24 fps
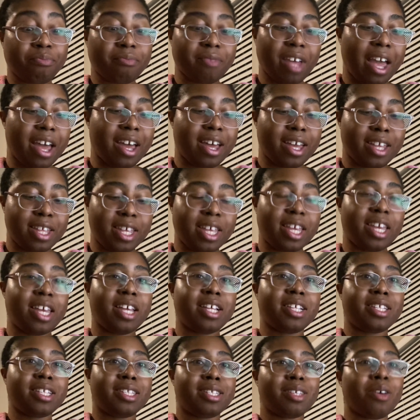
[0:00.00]
And
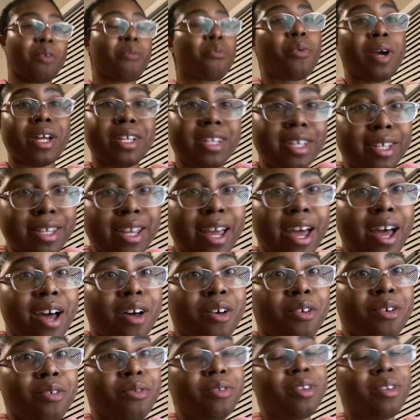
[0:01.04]
he's ready now.